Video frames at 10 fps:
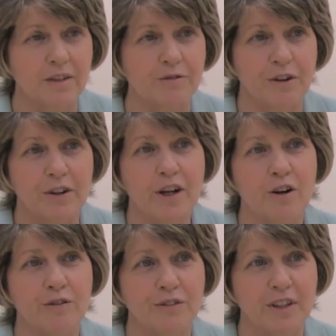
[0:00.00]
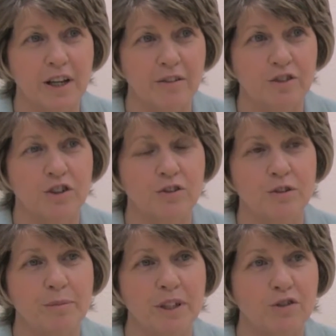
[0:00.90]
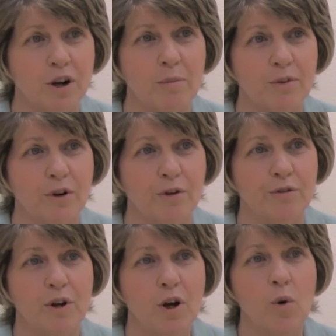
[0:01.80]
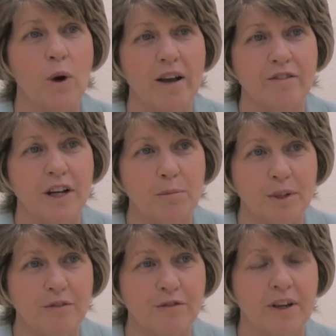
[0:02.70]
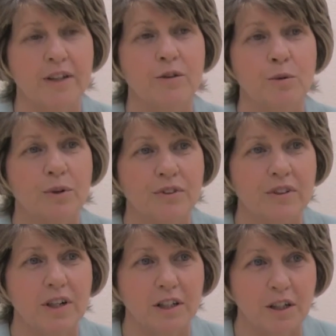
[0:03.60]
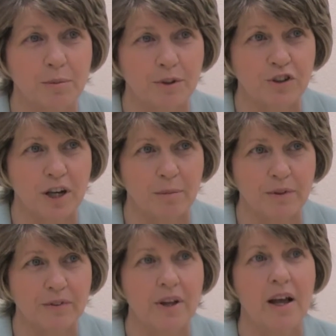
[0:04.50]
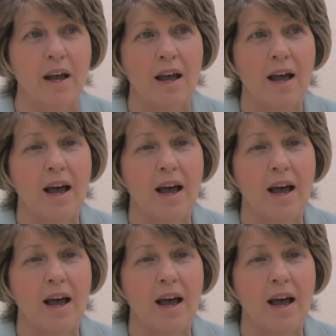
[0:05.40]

that very often they have children being dropped off who have not been fed, who are still in their pyjamas.